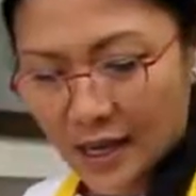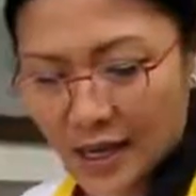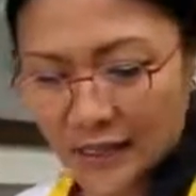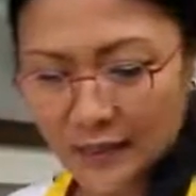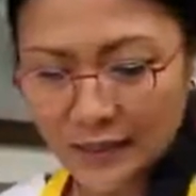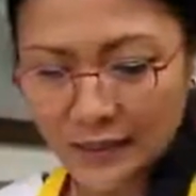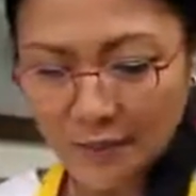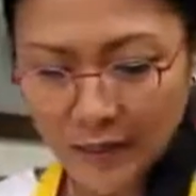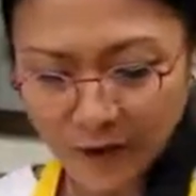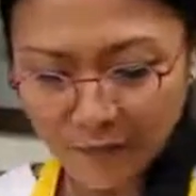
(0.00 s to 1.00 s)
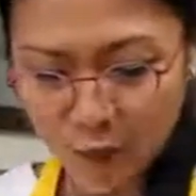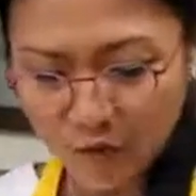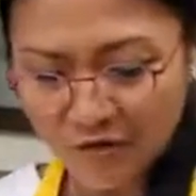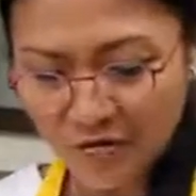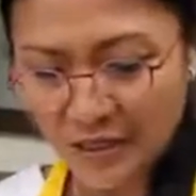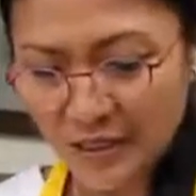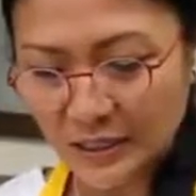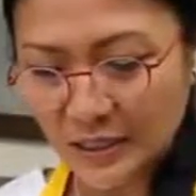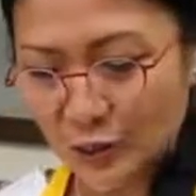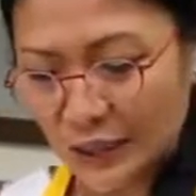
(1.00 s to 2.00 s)
And the black pomfret,
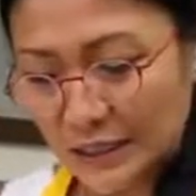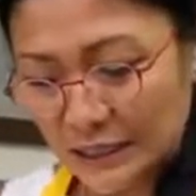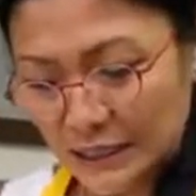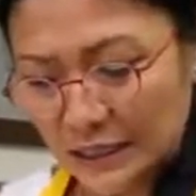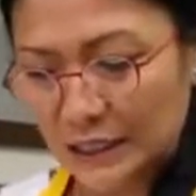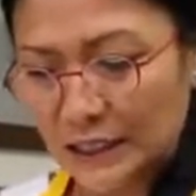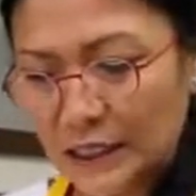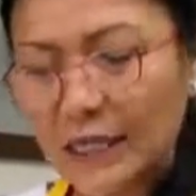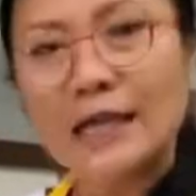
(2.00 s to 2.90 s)
as you can see here,